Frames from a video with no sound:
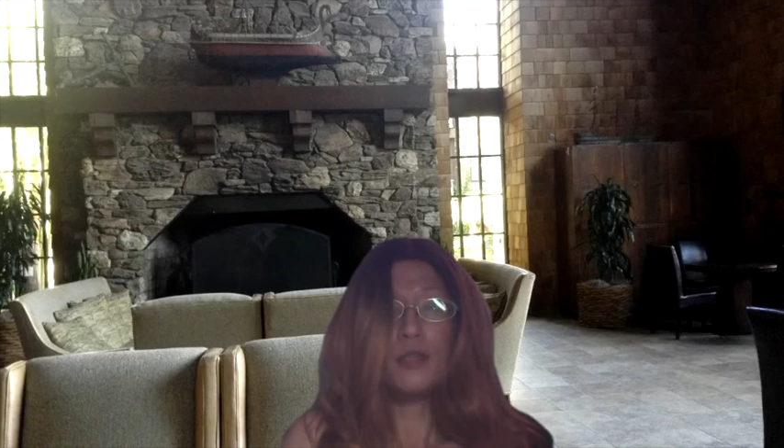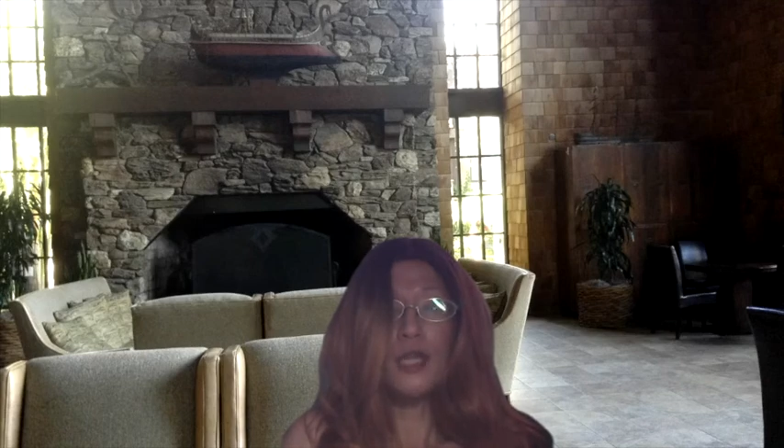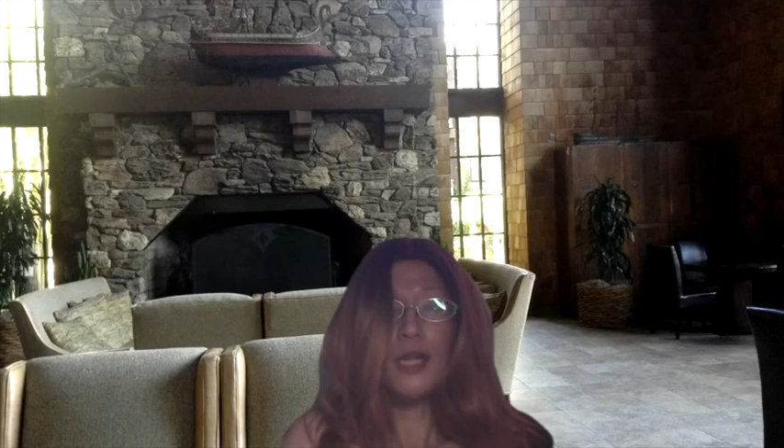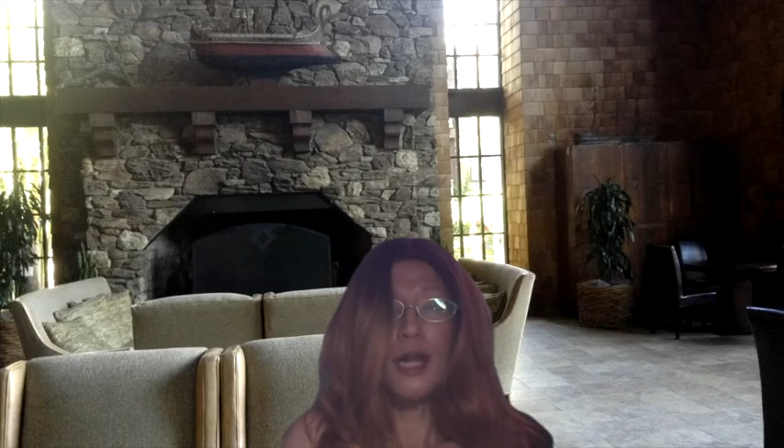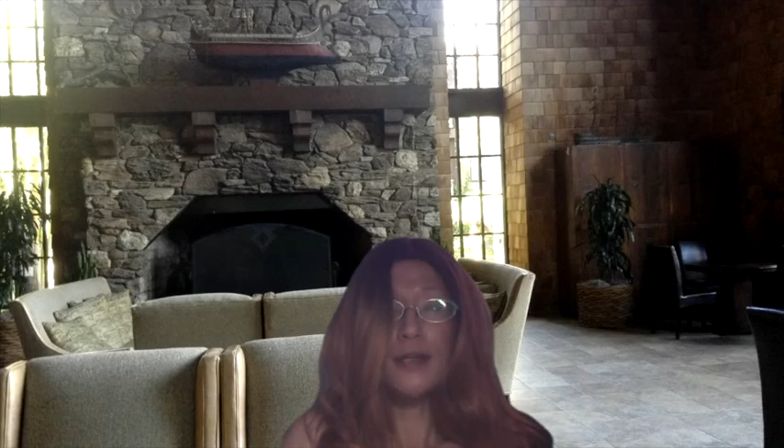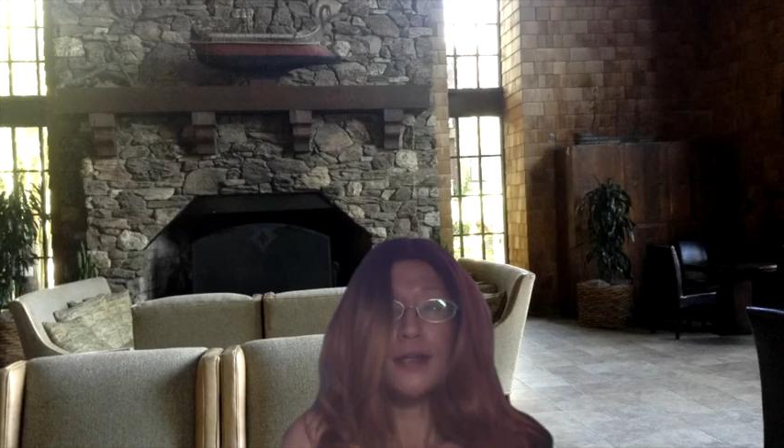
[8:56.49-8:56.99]
a
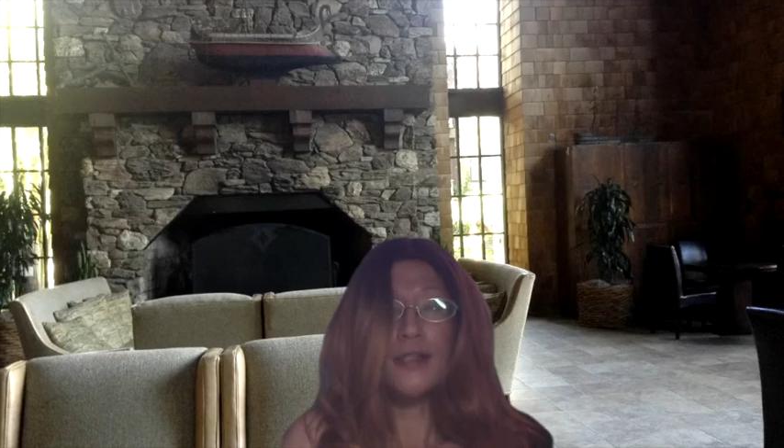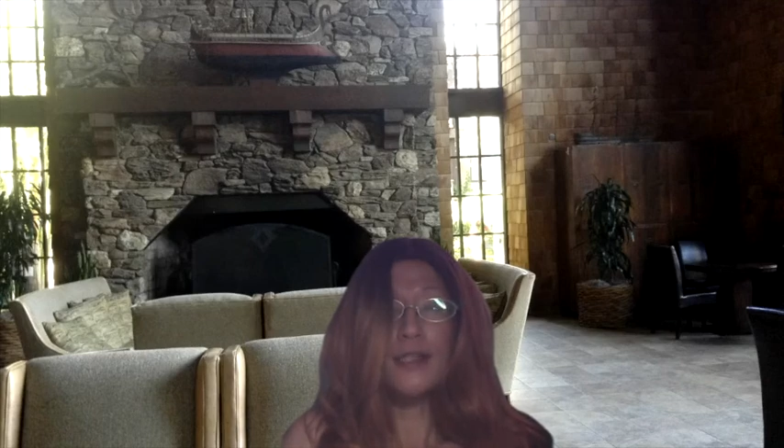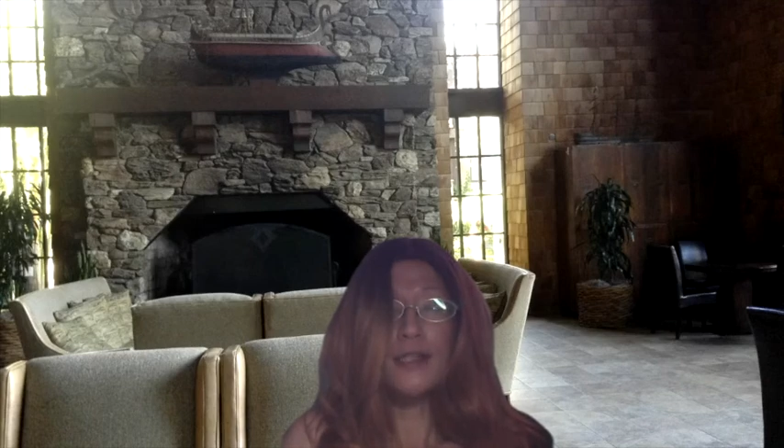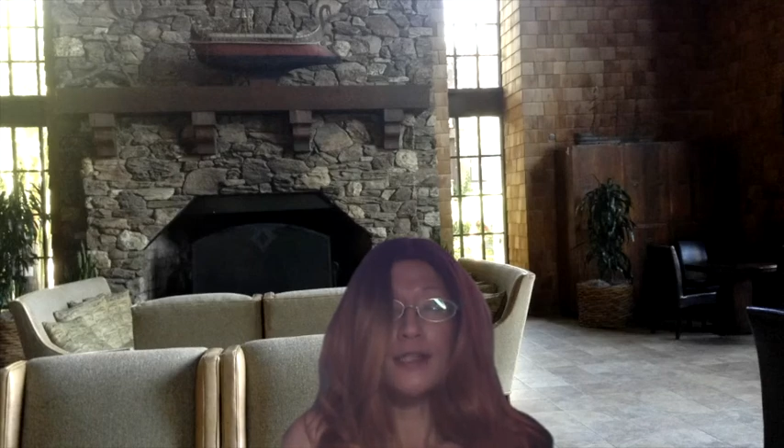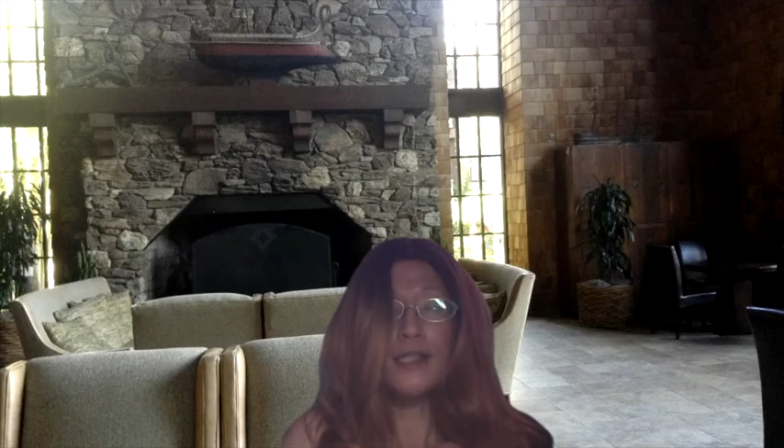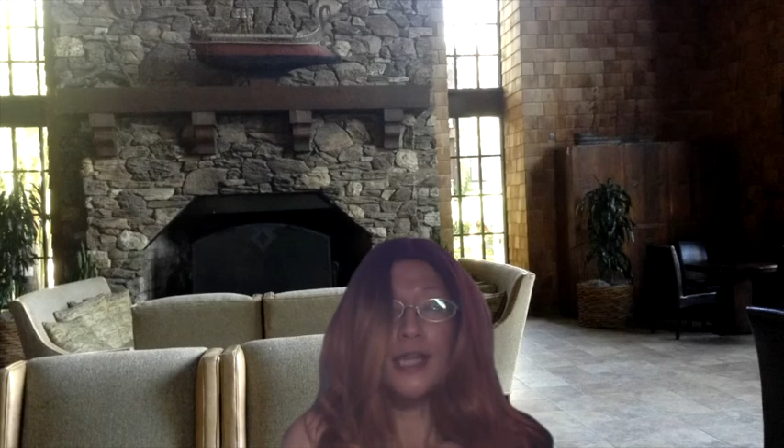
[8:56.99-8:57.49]

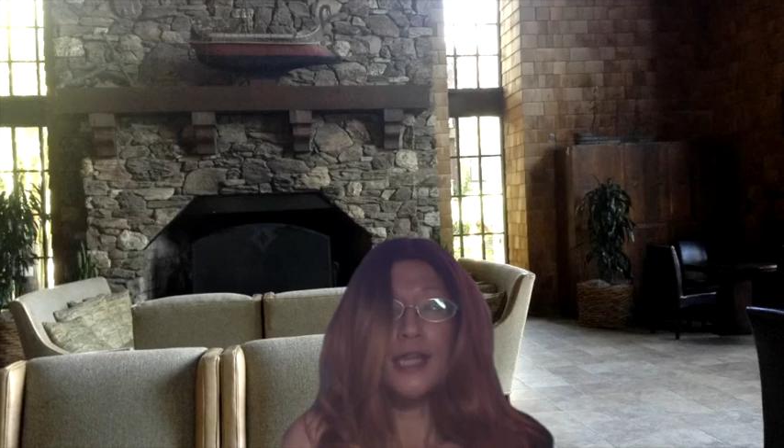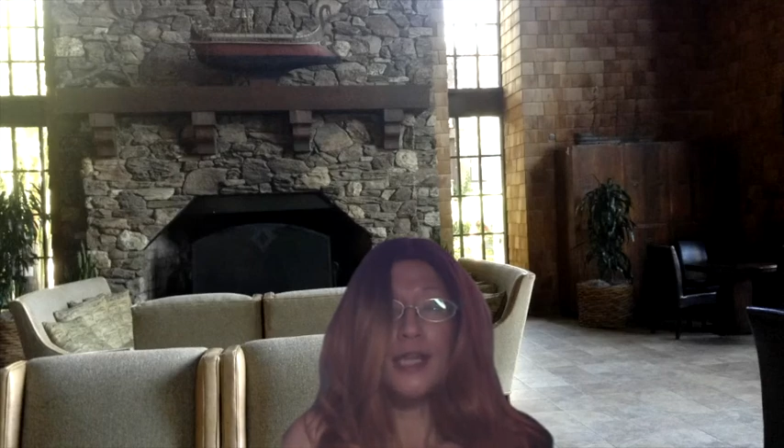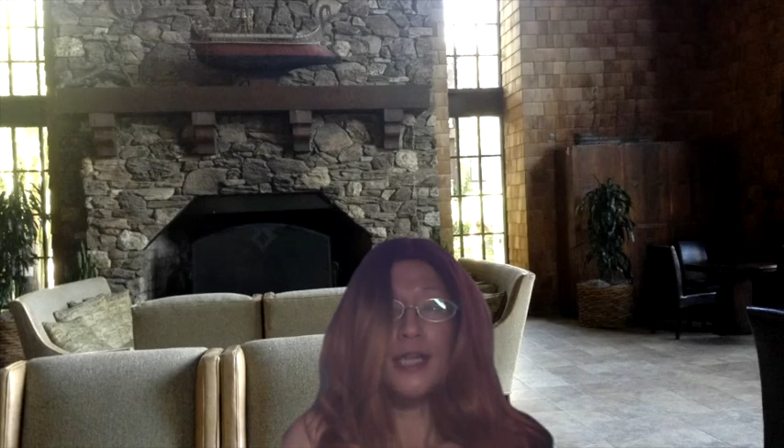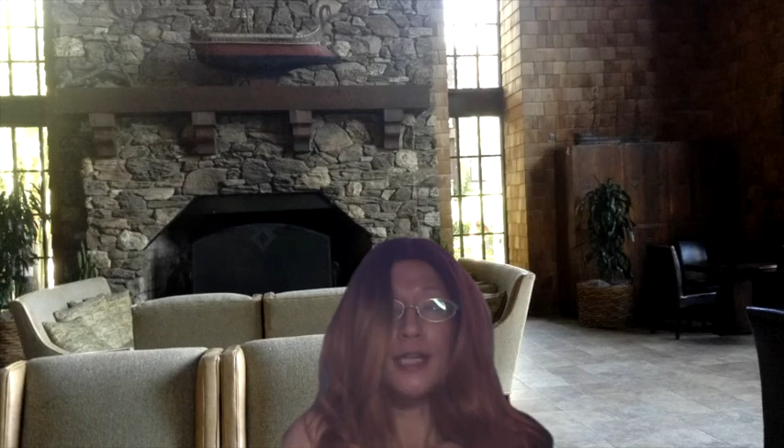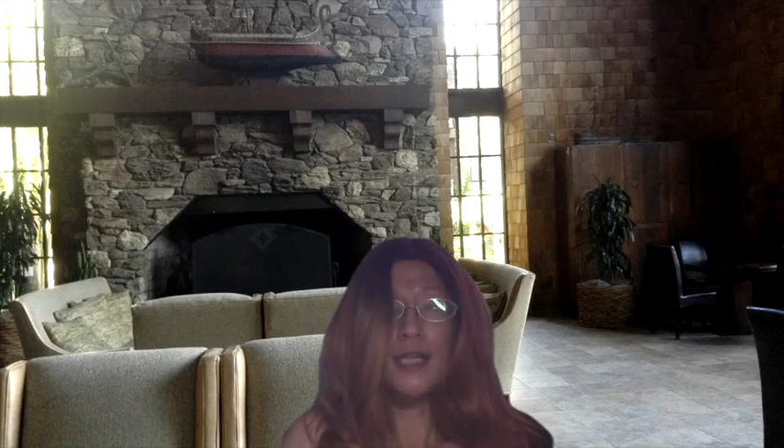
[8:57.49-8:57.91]
relaxing state.